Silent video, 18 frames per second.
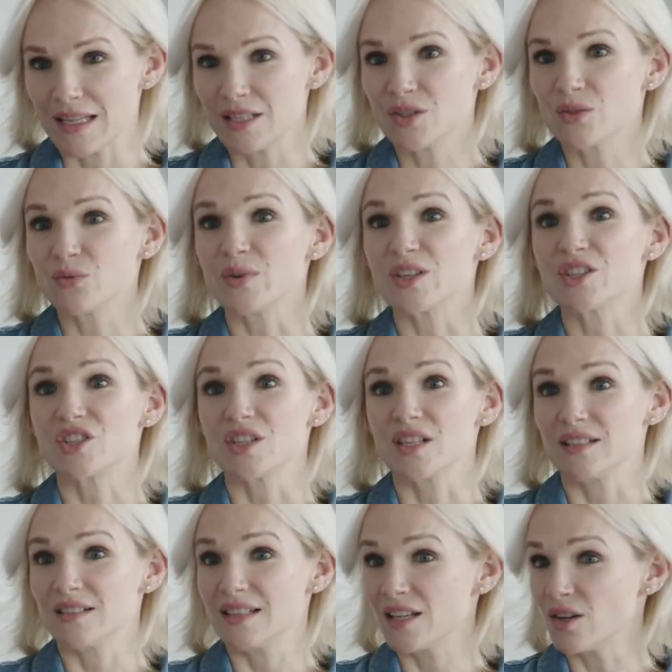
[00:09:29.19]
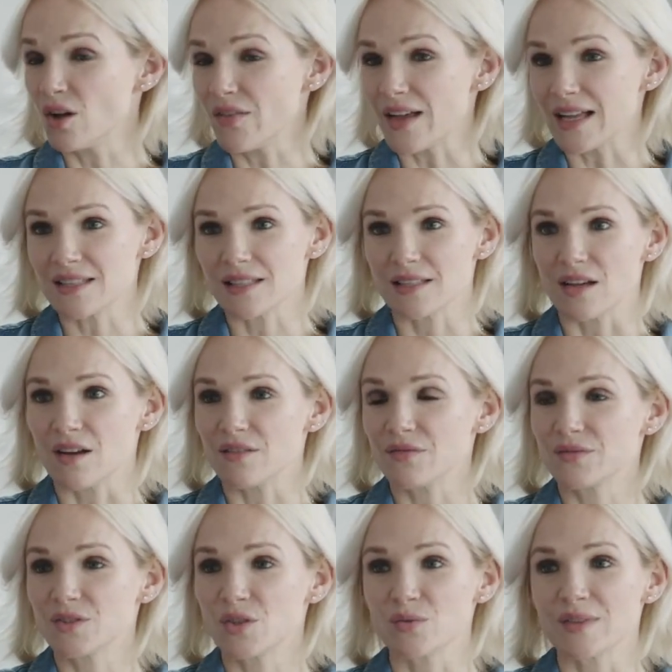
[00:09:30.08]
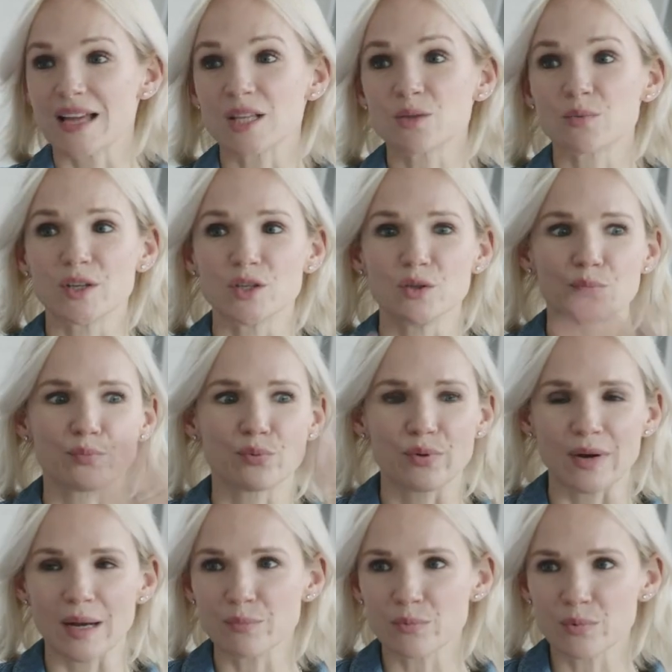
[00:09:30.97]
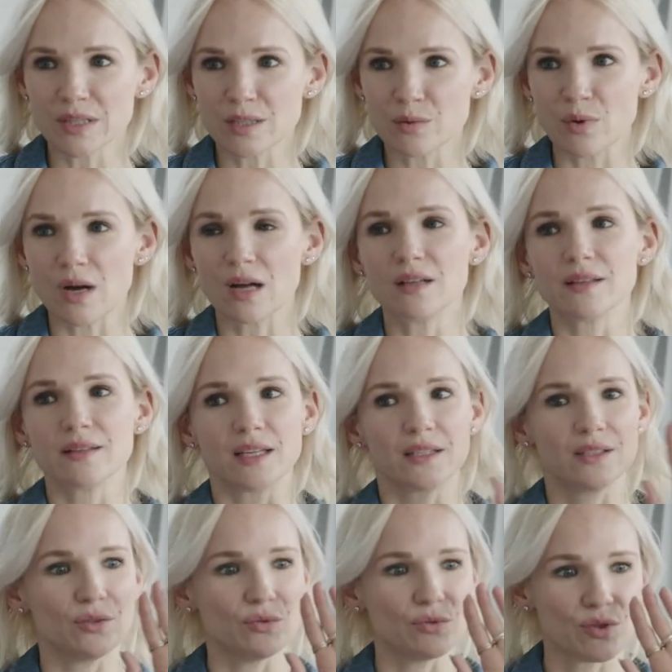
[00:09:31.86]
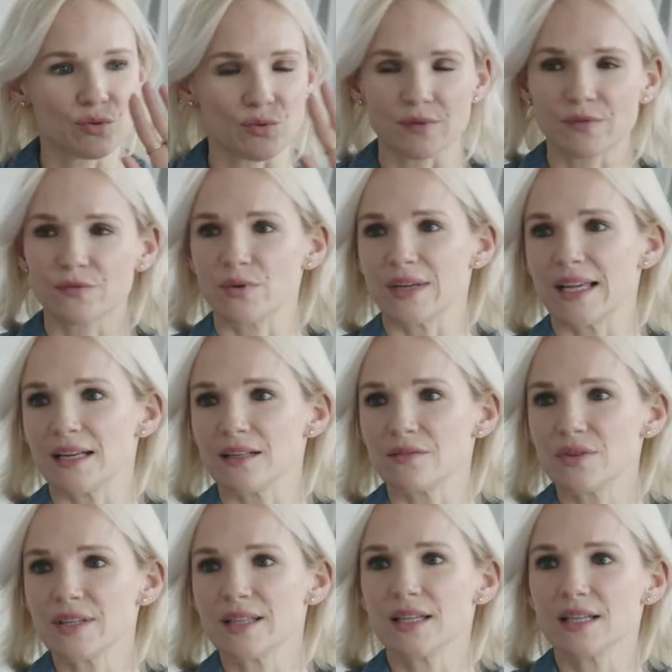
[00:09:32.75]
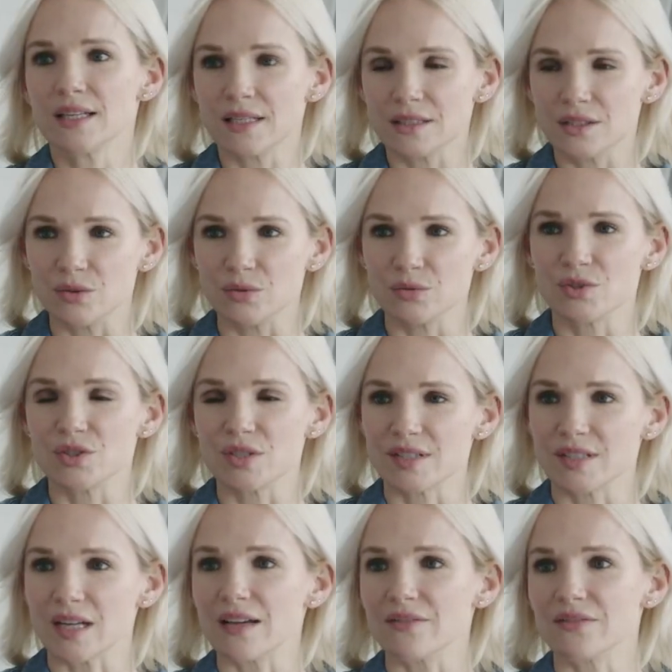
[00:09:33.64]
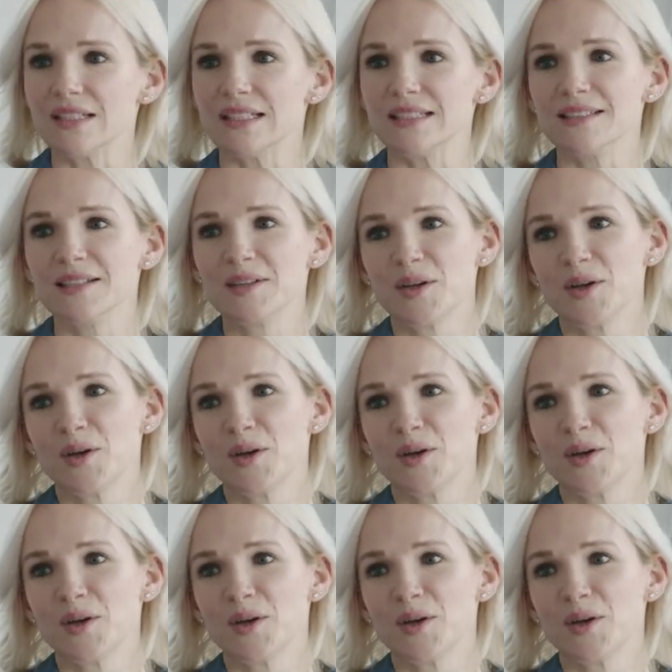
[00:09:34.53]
Intuition and all that stuff. So that's why you prep really well and then you sort of forget everything and you just dive in.